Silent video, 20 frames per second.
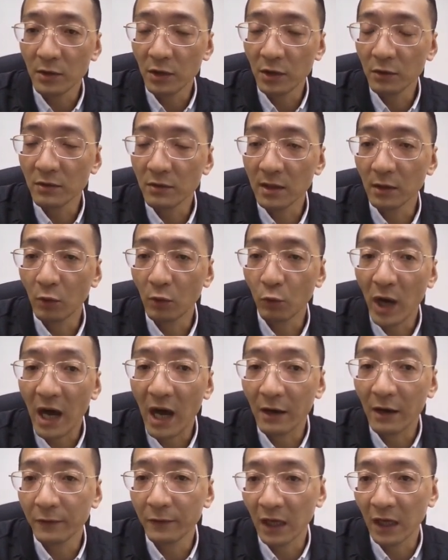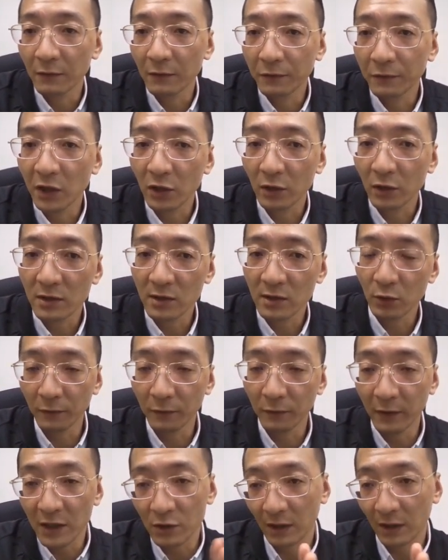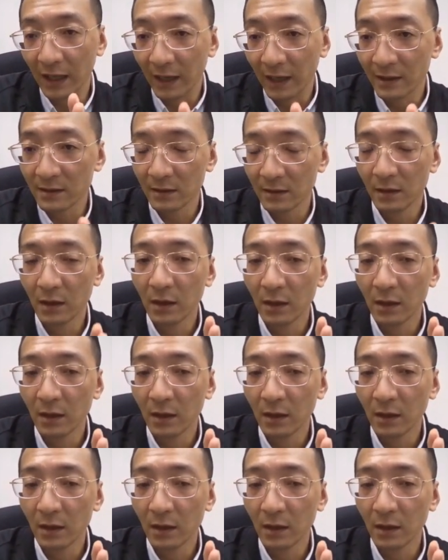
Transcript: use a graph and figures to visualize